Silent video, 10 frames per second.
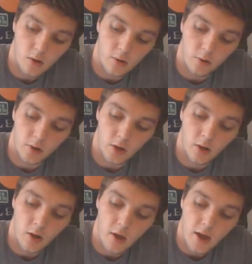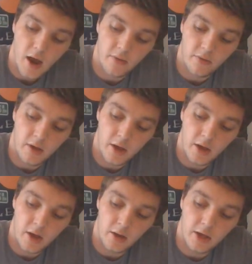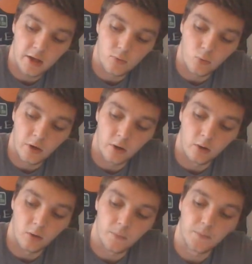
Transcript: Okay, and then it will